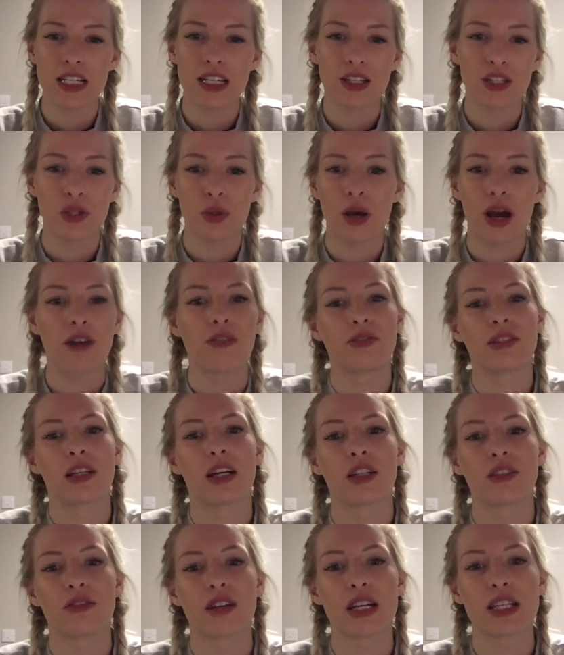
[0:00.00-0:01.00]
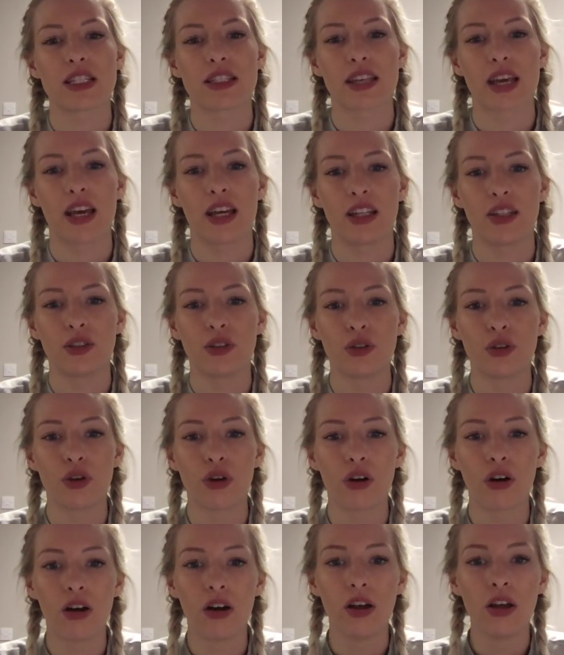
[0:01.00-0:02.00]
because you haven't had a rest day, and you're
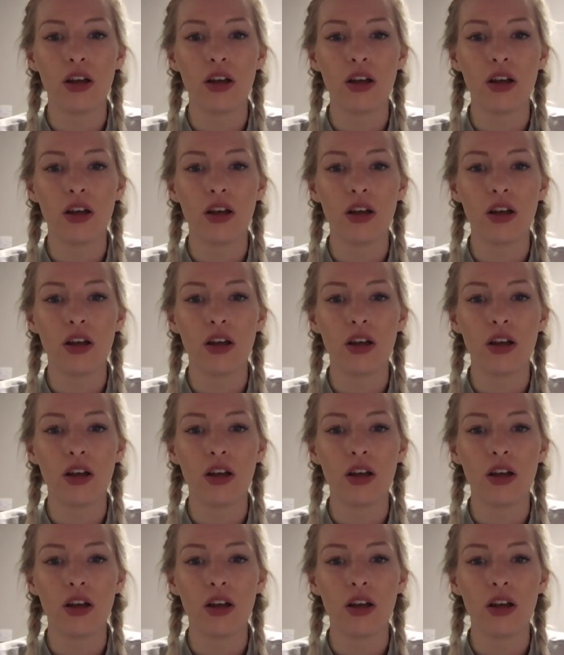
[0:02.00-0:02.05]
not